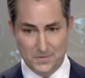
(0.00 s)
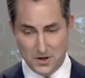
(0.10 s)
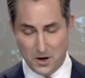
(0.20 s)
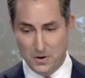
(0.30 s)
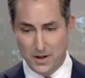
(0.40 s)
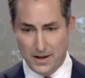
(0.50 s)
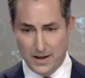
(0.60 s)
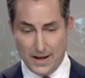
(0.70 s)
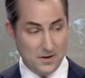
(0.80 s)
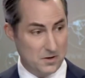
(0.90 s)
So
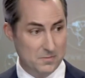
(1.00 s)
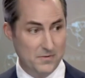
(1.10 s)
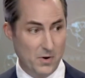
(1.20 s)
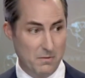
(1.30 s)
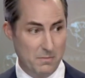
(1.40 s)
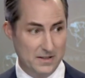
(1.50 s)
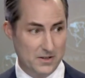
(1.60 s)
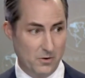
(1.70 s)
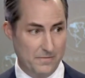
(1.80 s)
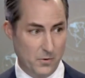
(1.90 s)
in terms of what it means
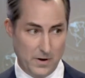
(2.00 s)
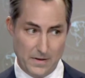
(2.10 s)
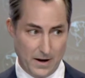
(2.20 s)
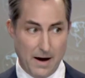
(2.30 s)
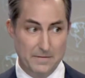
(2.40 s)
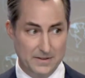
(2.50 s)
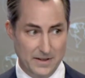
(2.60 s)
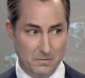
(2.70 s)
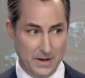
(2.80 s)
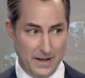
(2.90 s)
going forward, I think
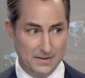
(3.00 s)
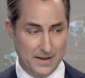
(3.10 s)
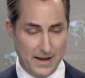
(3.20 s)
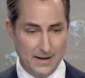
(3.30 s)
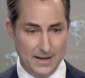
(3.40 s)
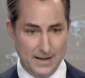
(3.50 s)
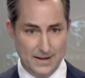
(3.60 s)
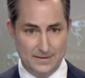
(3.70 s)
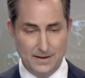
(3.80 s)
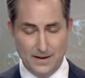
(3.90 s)
obviously it means that he
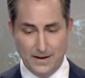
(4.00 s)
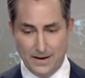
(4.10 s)
is